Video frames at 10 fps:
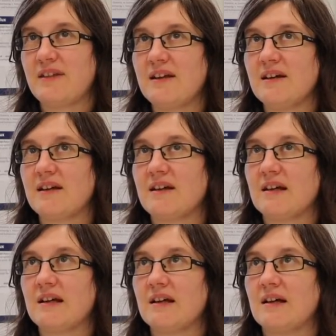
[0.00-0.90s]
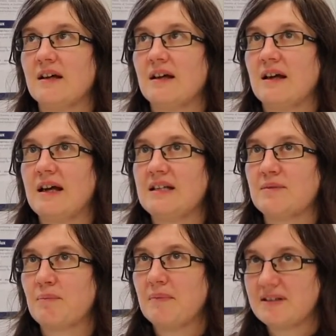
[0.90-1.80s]
think
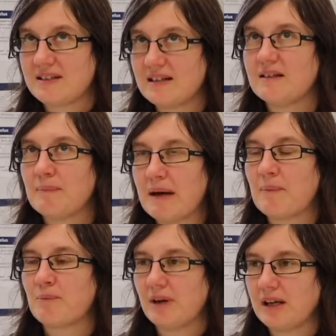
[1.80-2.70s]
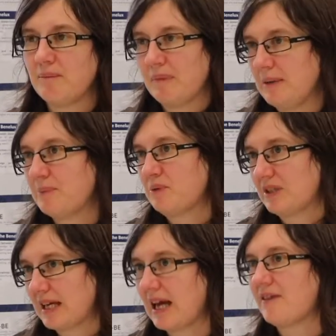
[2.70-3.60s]
it's still about bringing people
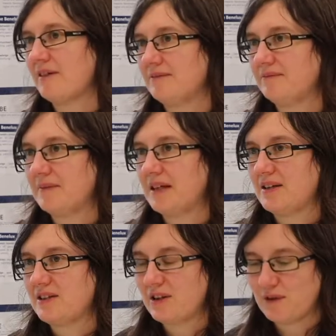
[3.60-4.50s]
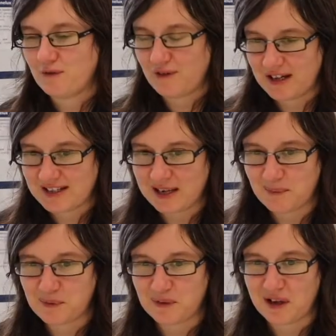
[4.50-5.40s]
together. So, for
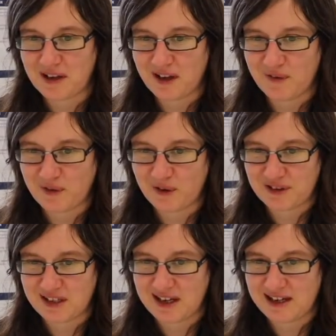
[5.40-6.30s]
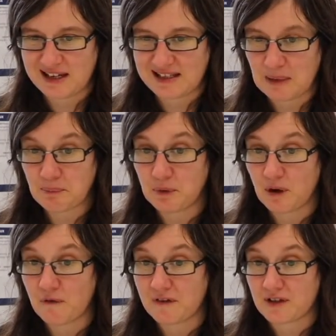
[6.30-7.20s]
example, I've got an
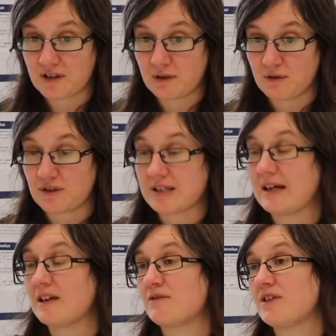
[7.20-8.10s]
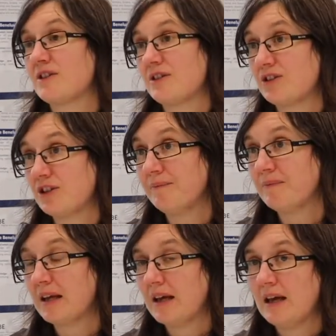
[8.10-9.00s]
example of a social science researcher.
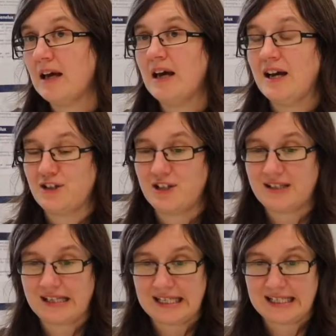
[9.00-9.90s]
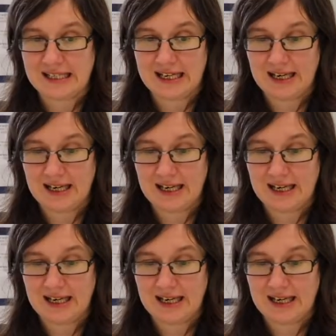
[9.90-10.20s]
She said